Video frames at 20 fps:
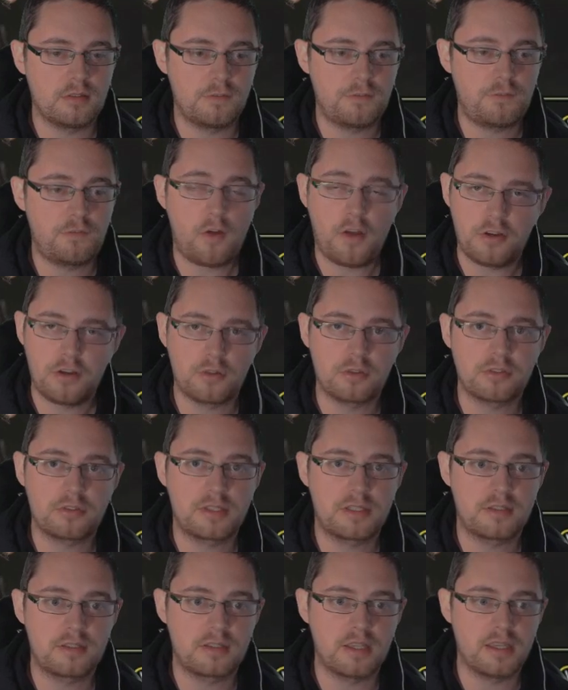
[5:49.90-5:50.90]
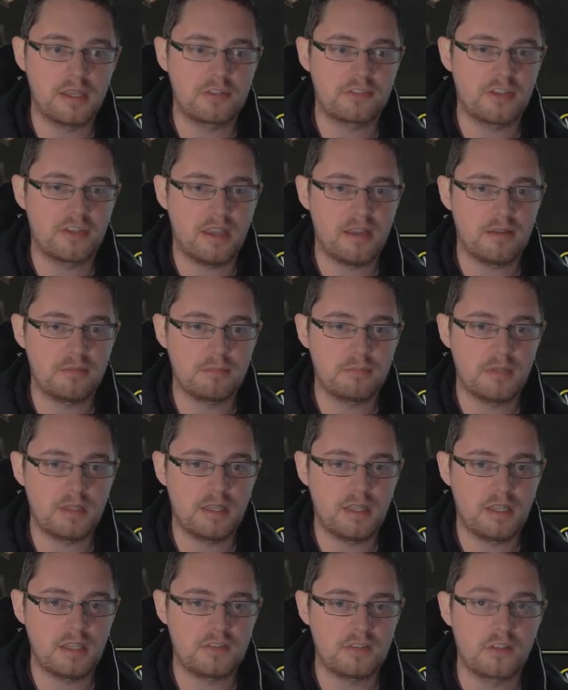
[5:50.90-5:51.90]
the final gear set
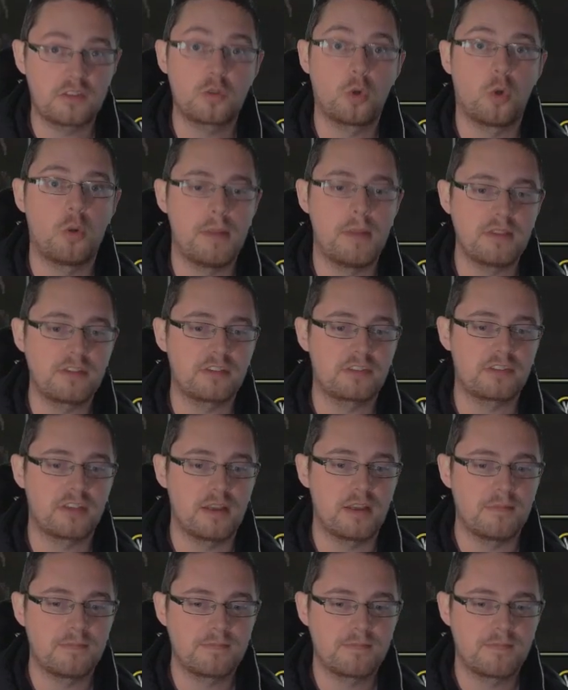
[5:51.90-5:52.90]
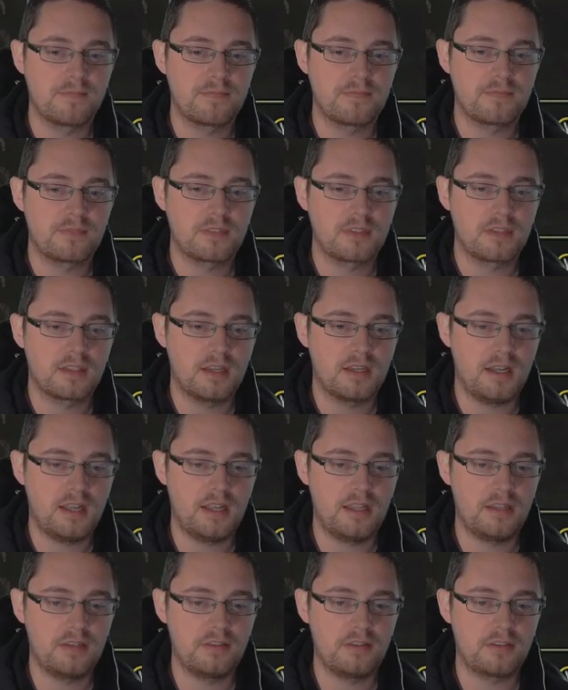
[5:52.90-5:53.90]
is the Tormentor set.
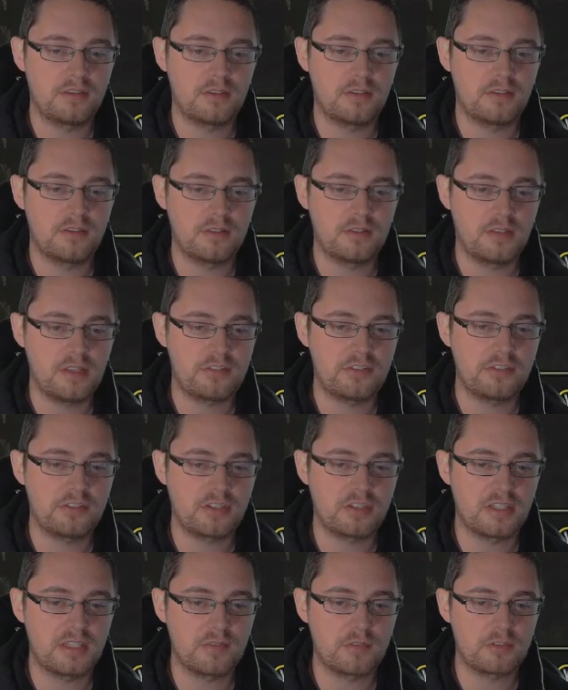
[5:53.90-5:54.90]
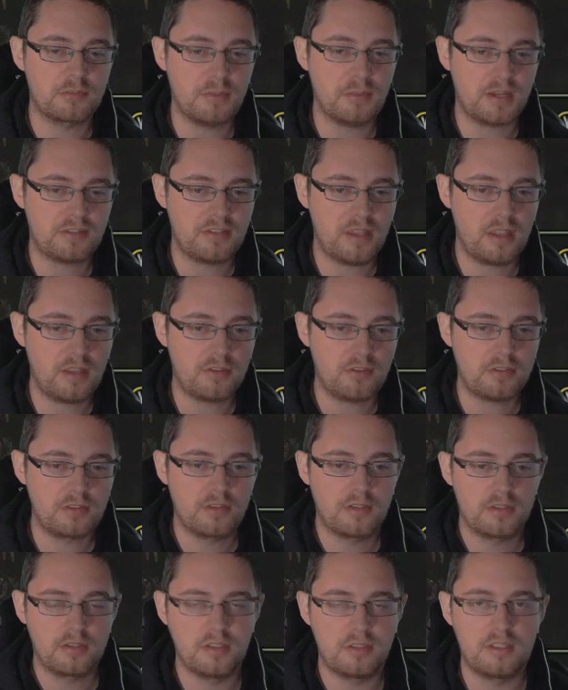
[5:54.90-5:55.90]
And this is going to give us max health,
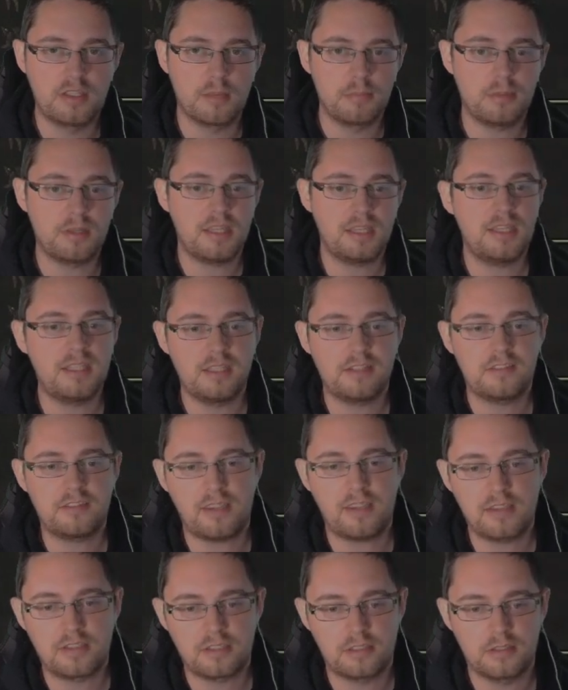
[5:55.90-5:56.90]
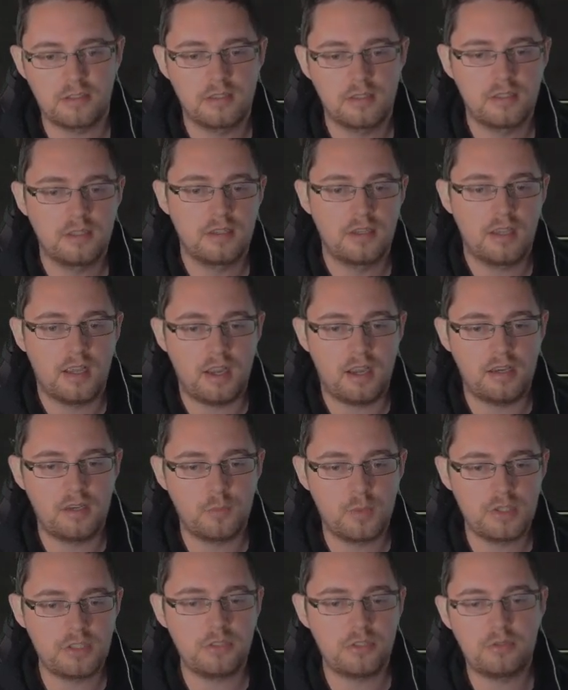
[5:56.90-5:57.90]
double healing taken,
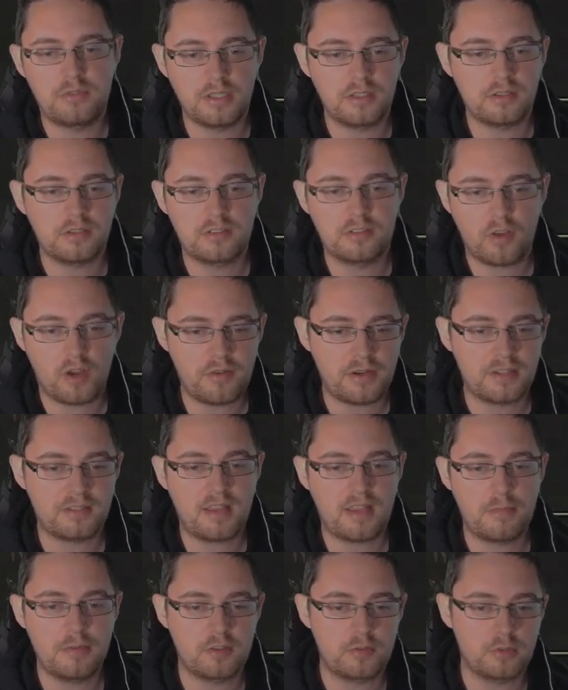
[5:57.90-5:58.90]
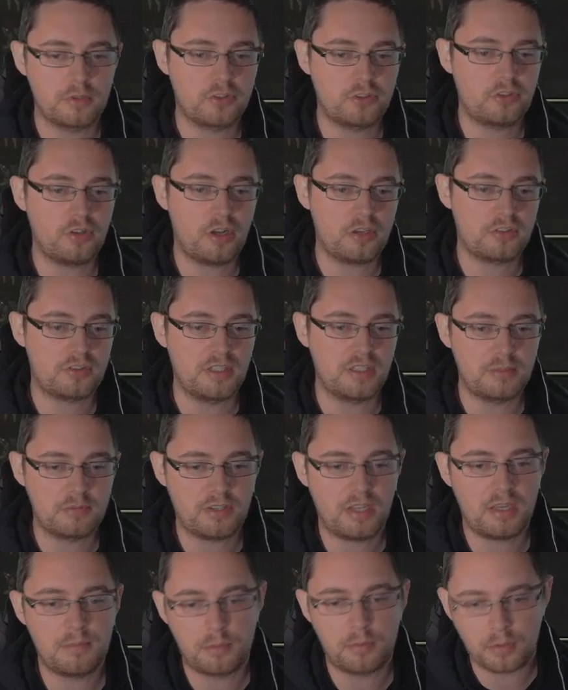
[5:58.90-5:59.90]
and when you deal direct damage with a charge, leap,
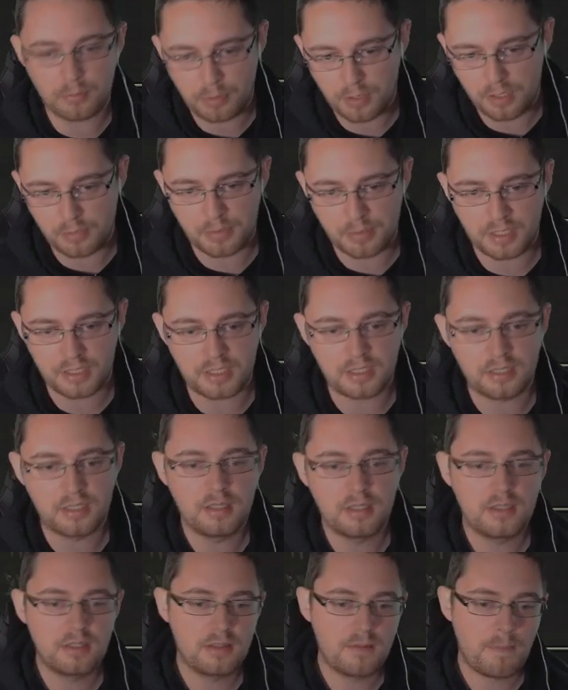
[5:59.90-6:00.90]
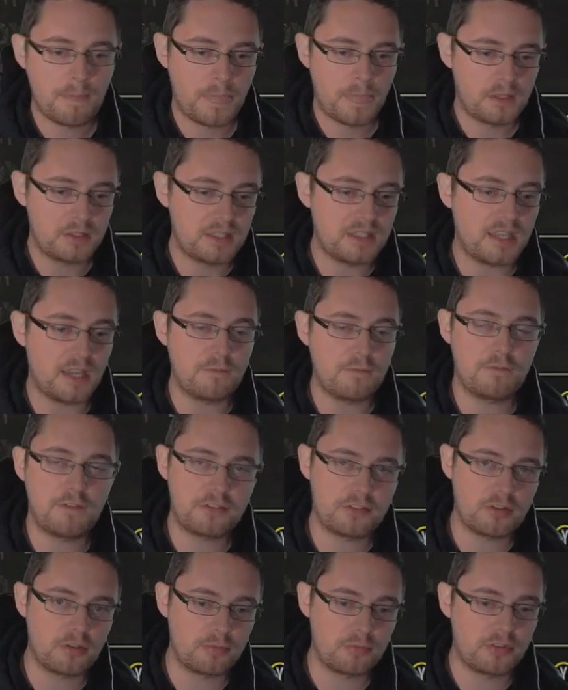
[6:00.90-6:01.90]
teleport, pull ability, you gain
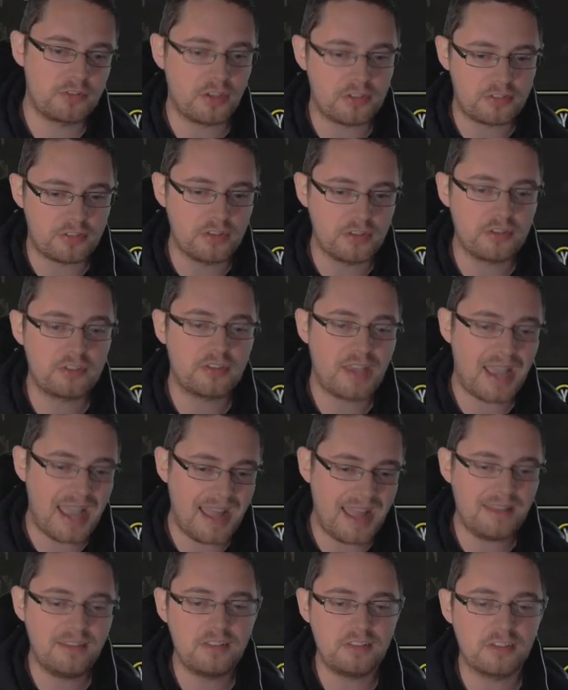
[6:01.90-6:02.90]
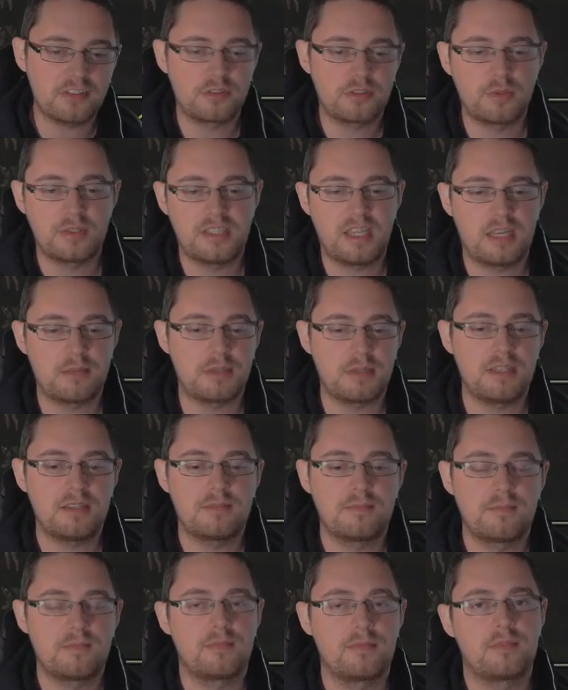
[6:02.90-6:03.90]
physical resistance and you taunt the
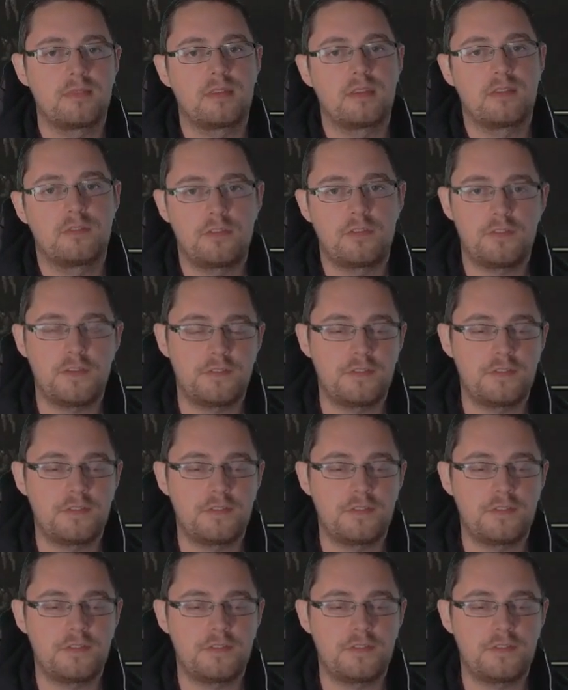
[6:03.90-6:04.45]
enemy for